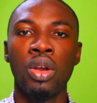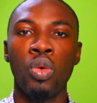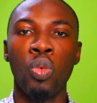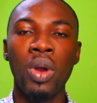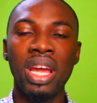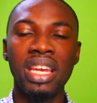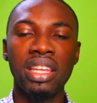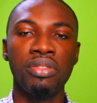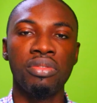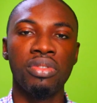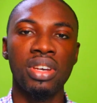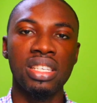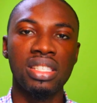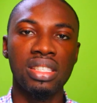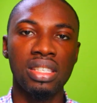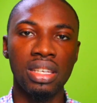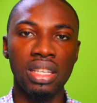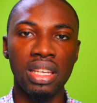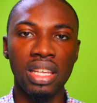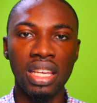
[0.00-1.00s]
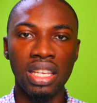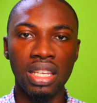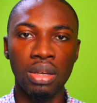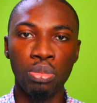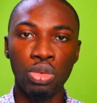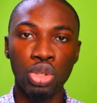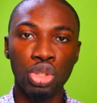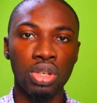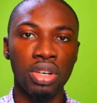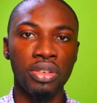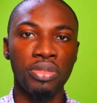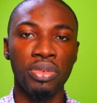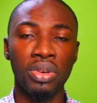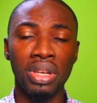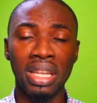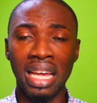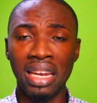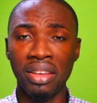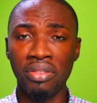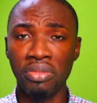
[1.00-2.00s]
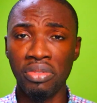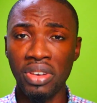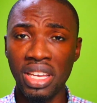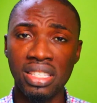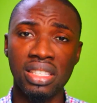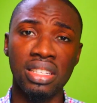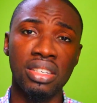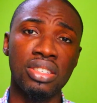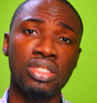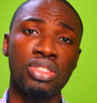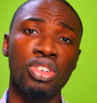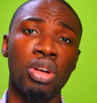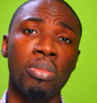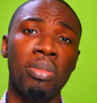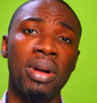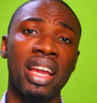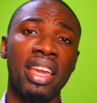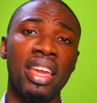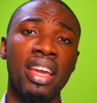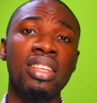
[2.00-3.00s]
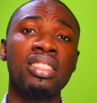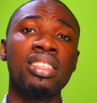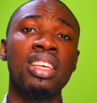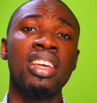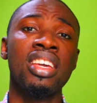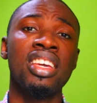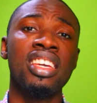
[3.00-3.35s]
when investing in the mutual fund that invests in the stock market